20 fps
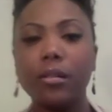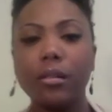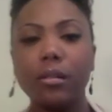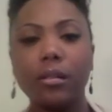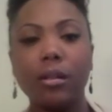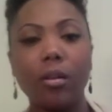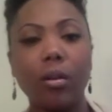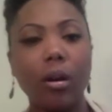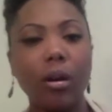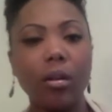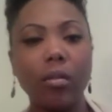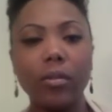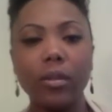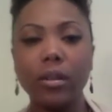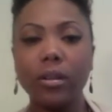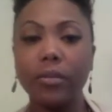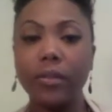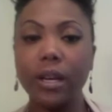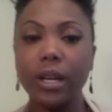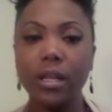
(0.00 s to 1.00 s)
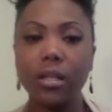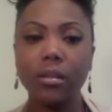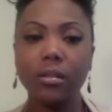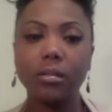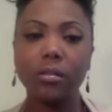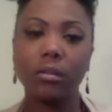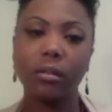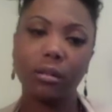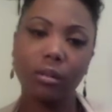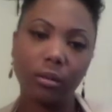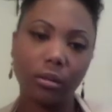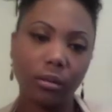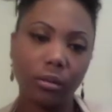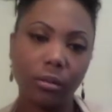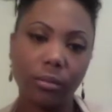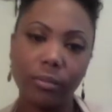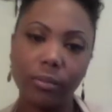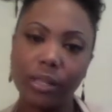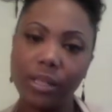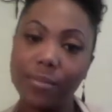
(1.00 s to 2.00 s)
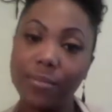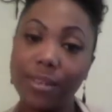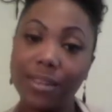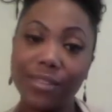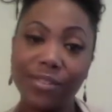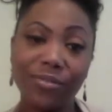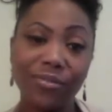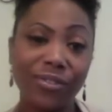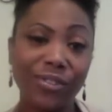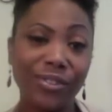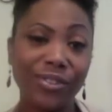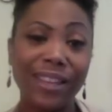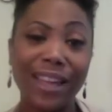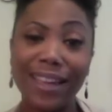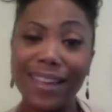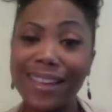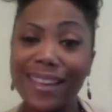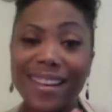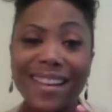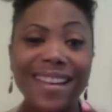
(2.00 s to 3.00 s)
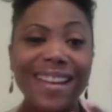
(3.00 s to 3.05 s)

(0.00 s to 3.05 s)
go over your face. It makes you feel like